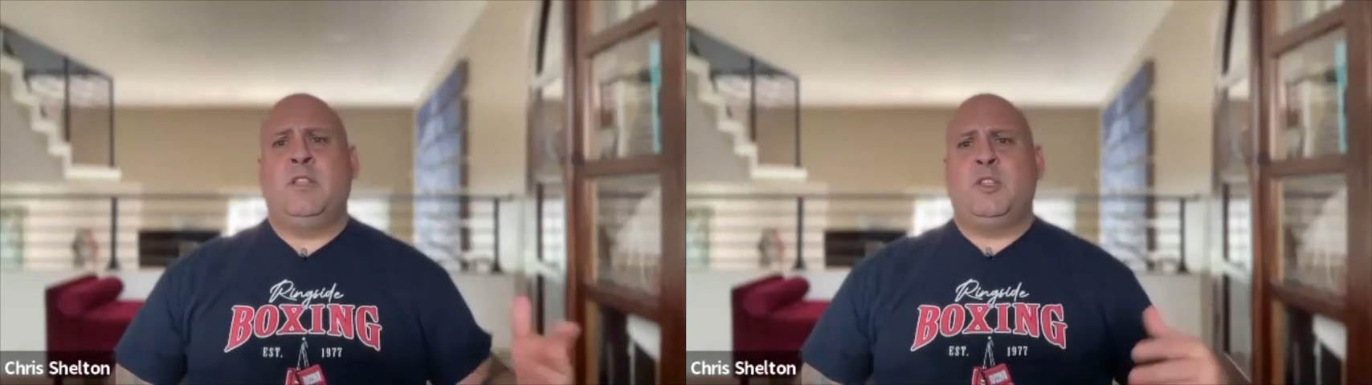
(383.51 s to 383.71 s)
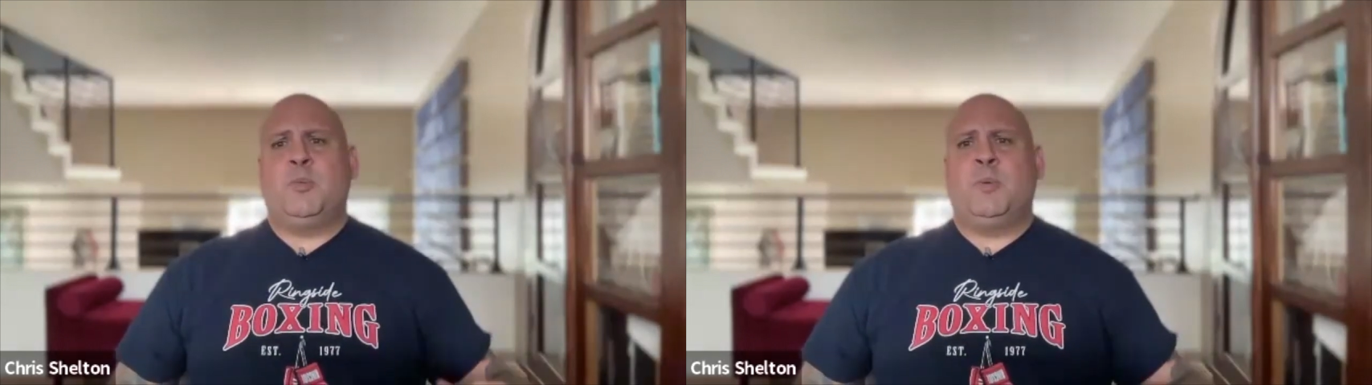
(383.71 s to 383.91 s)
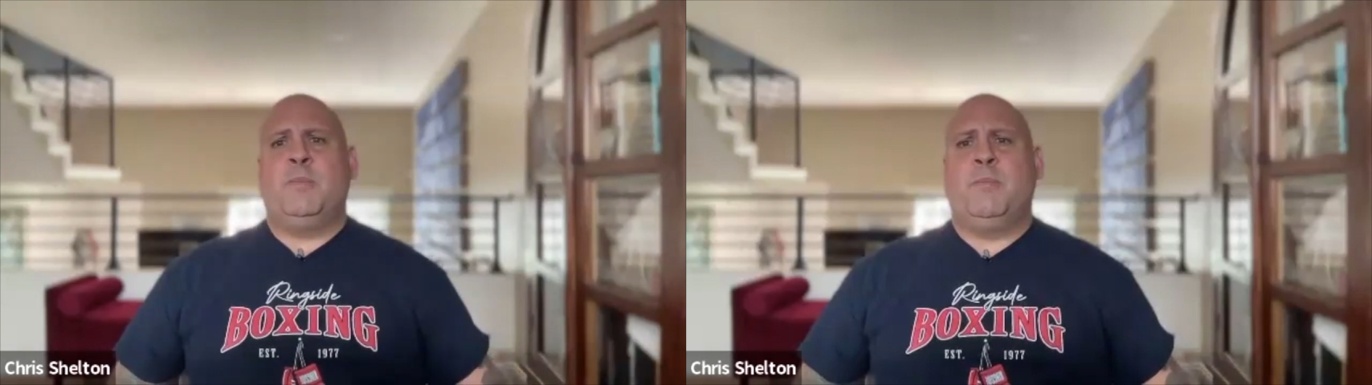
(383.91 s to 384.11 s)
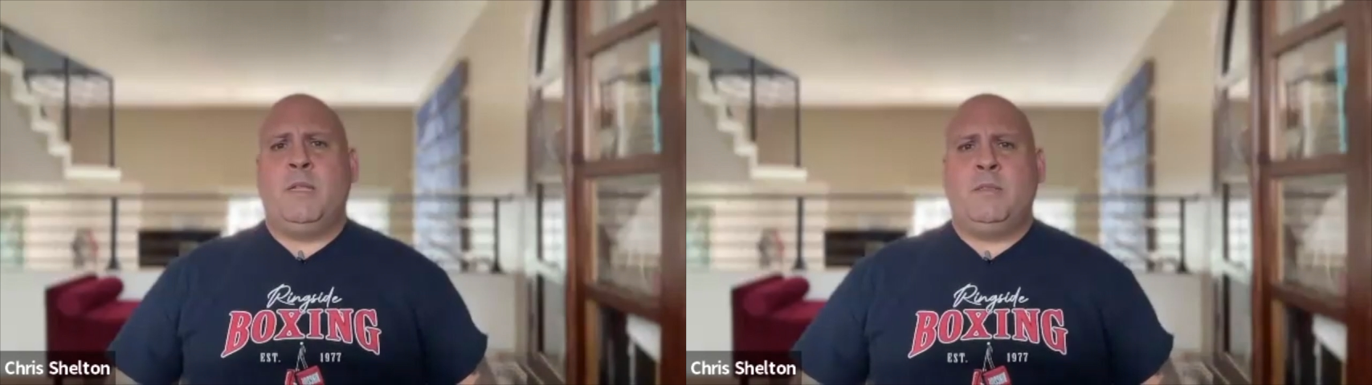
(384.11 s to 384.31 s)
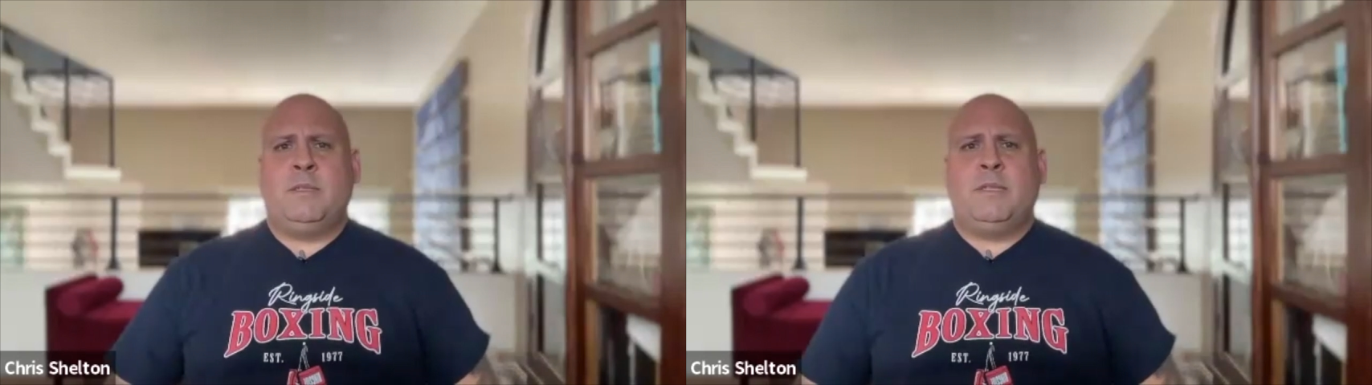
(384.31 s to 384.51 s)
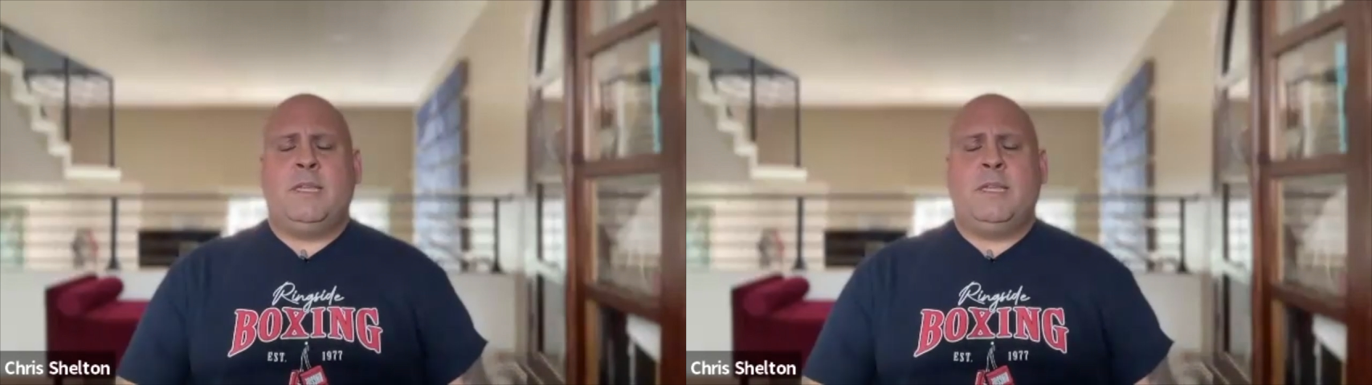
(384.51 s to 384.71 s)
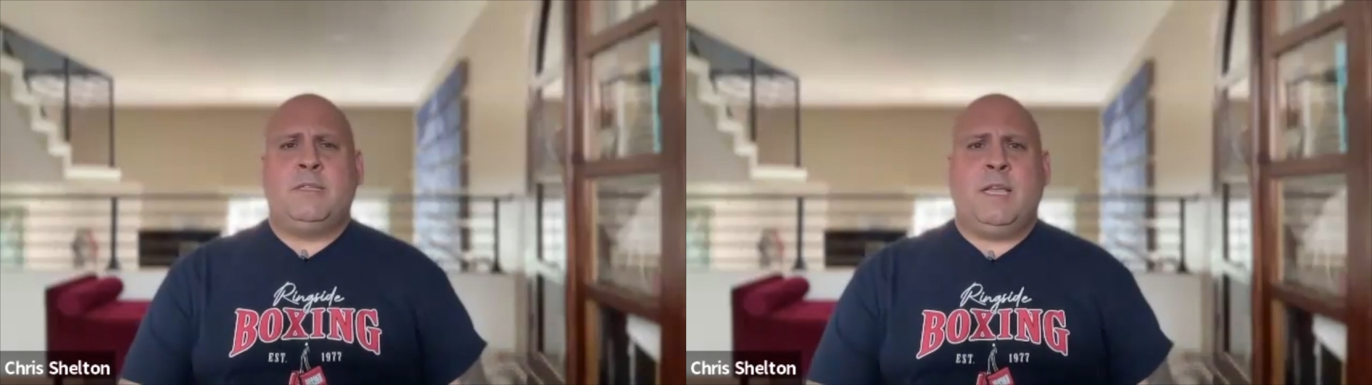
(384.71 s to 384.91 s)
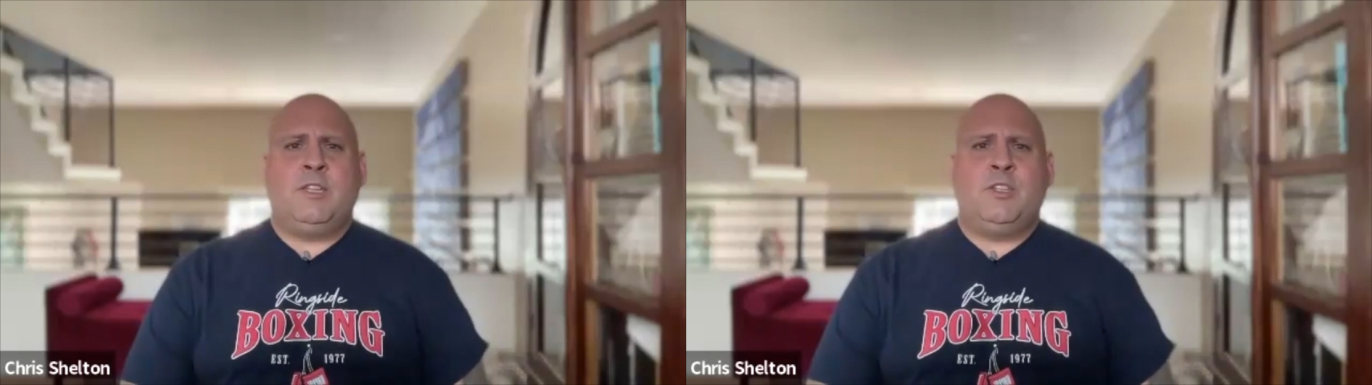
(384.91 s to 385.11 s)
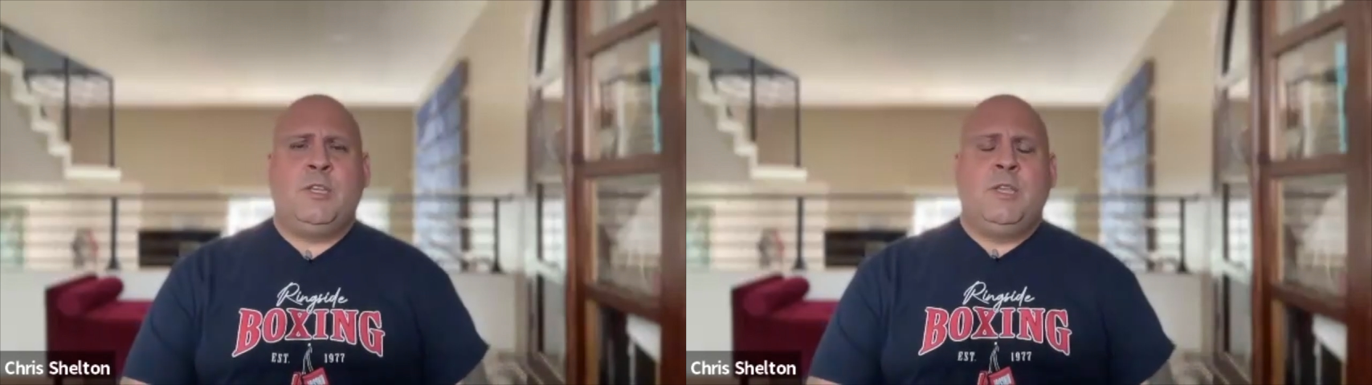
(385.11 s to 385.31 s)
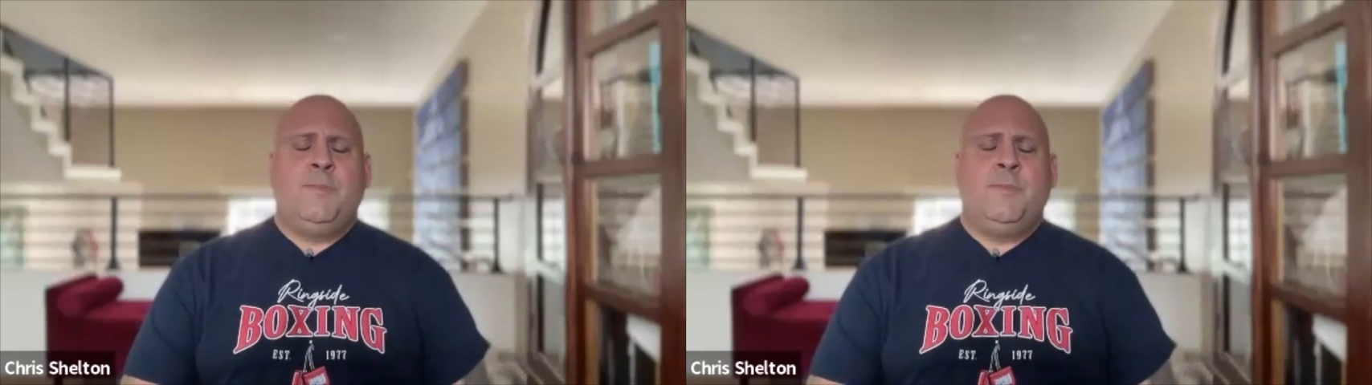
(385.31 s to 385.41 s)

in the spring months and such.